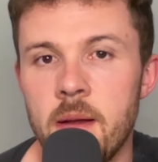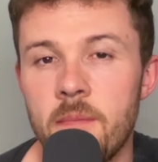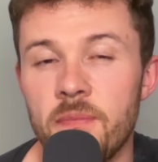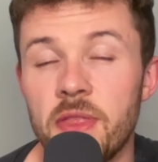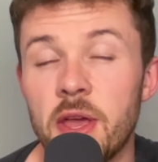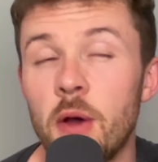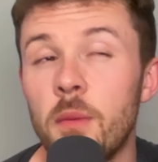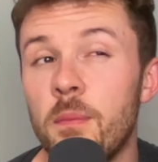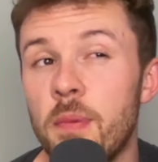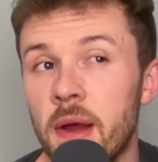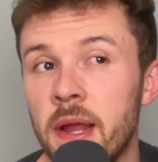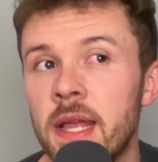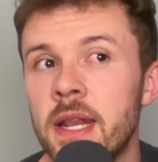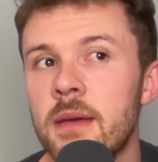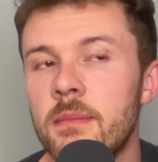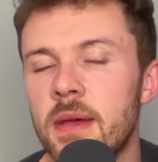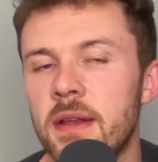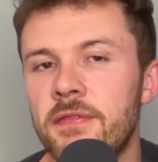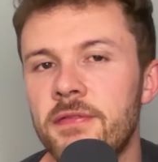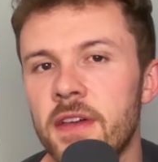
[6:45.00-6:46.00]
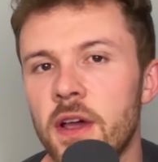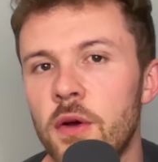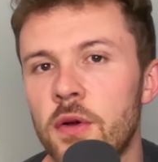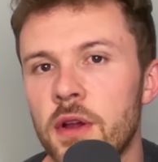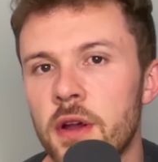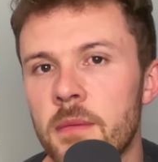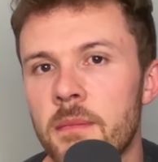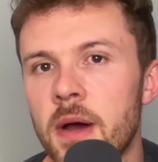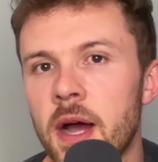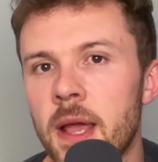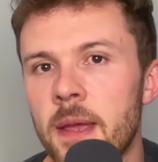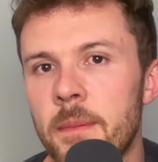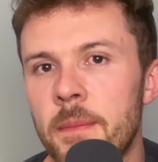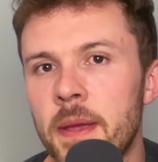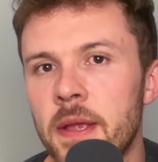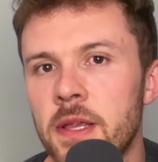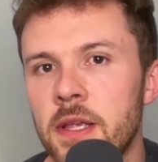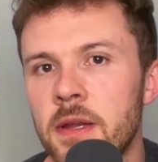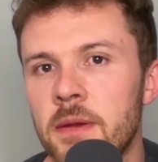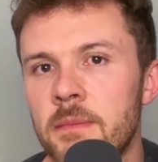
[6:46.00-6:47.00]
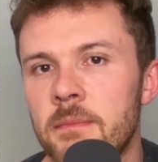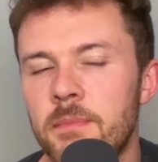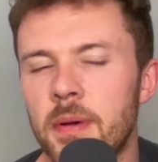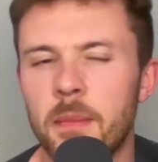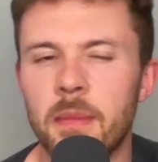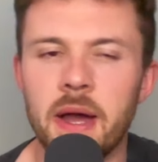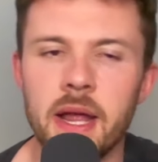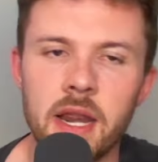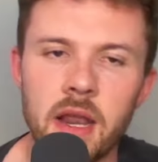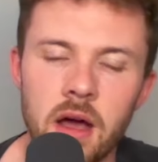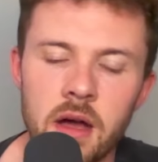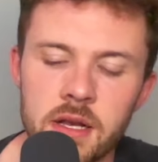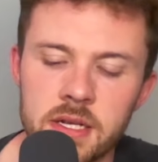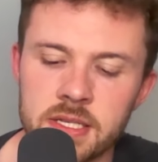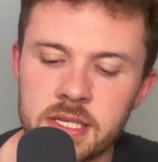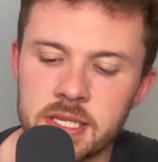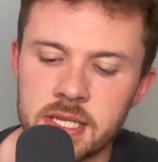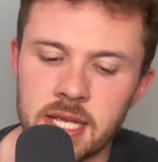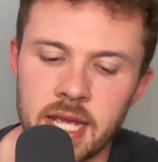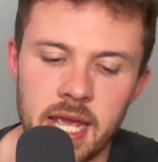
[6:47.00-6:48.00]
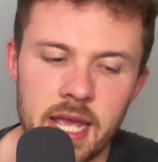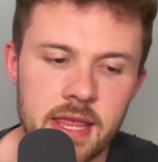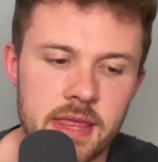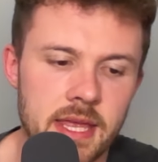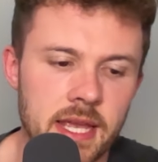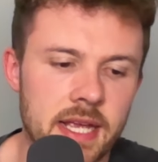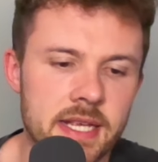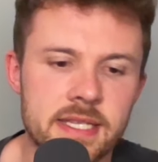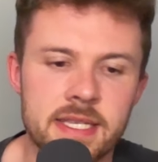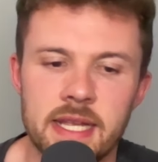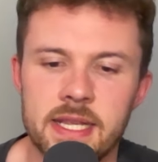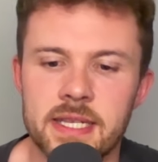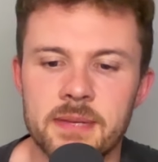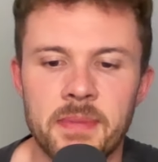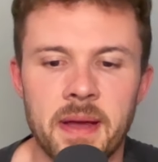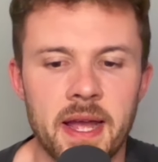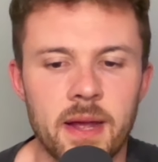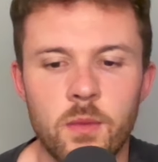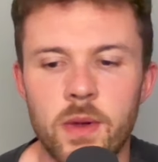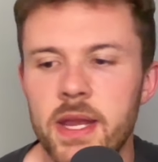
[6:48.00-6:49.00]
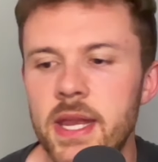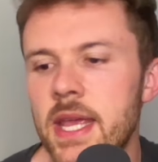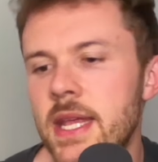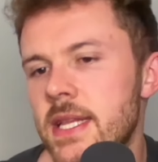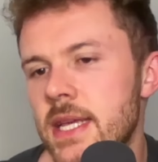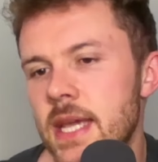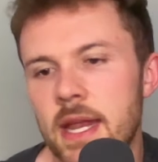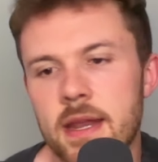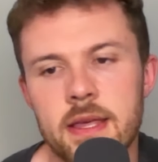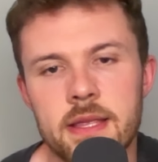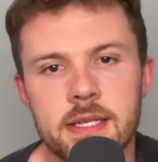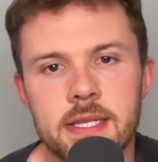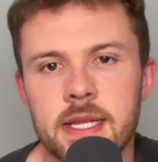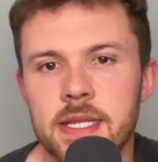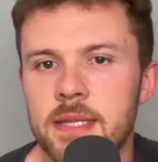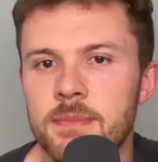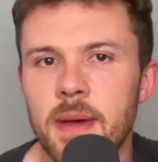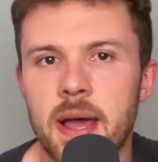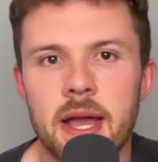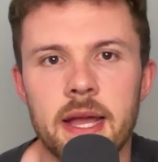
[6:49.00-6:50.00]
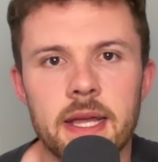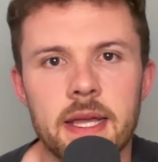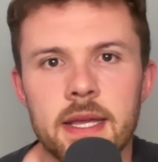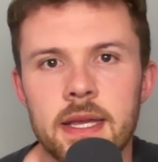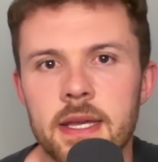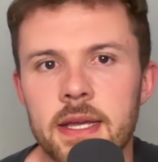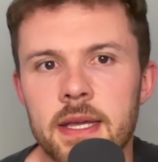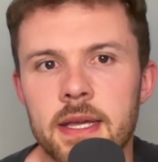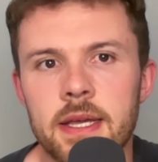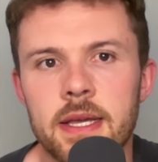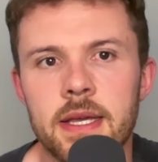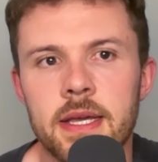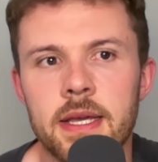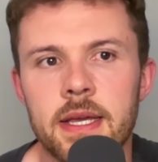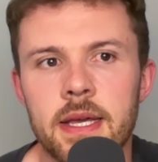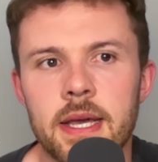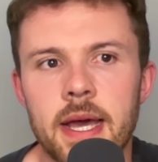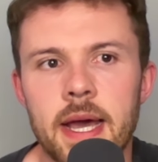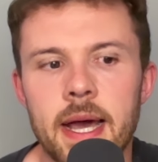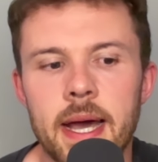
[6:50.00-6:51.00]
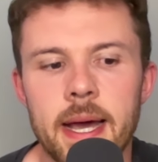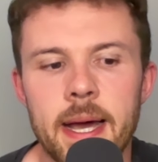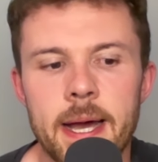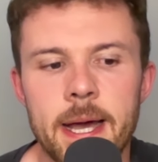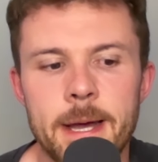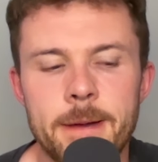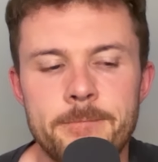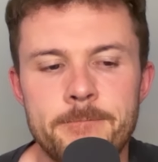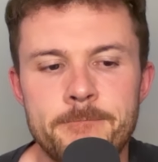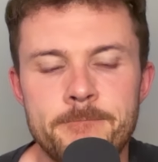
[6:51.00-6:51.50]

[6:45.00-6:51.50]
They'll bring in a midfielder, in my opinion. But my last key thing is centre-back. We need to get another centre-back. I